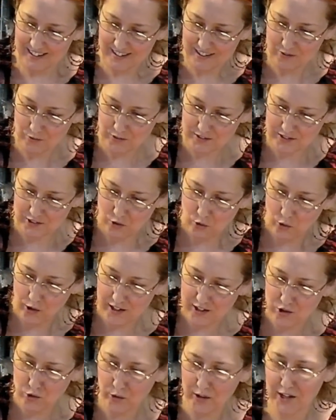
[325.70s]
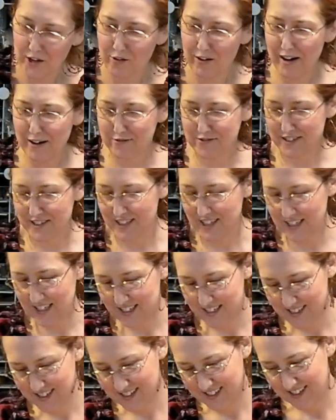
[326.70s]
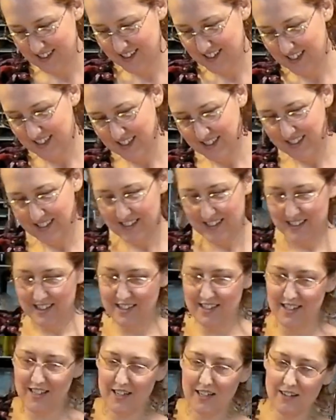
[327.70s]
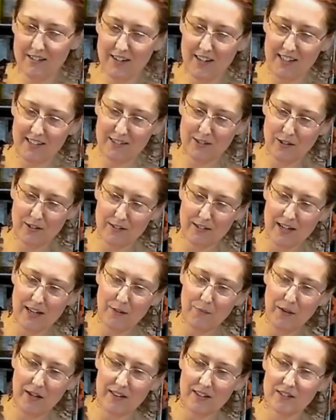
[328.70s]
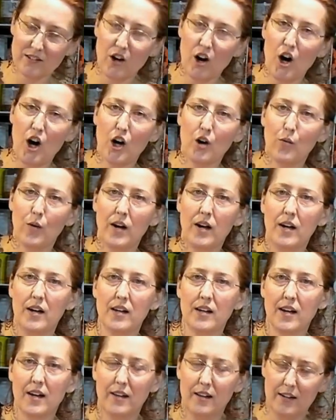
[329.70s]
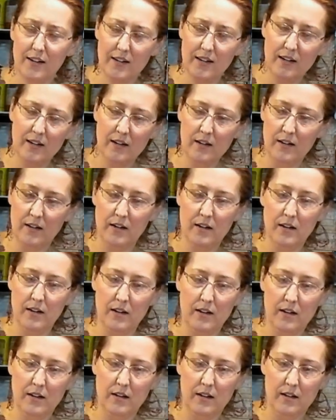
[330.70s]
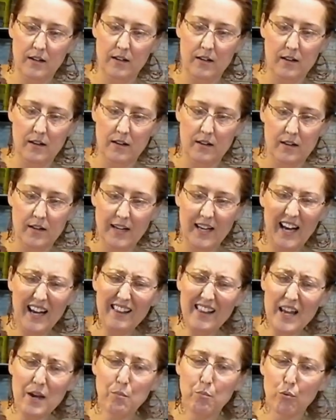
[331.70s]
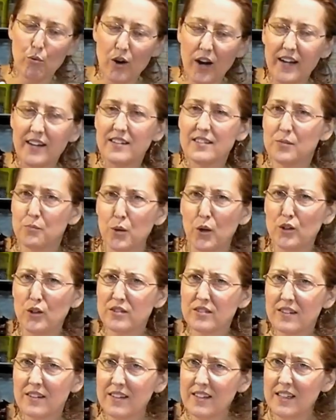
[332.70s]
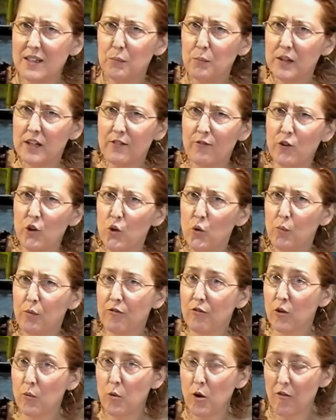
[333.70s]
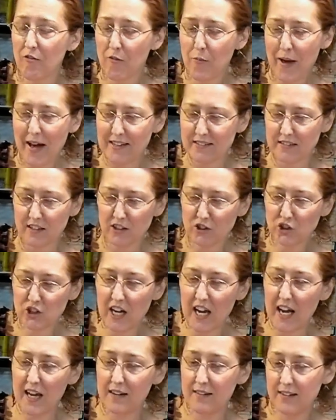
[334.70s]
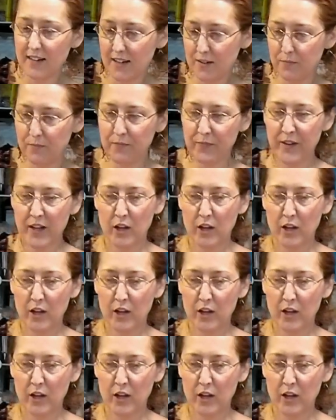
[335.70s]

Nothing worse than a hoity-toity crafter. All right, so I'm going to kind of make this aqua color. I like bright, personally, but if you prefer more of a pastel shade, then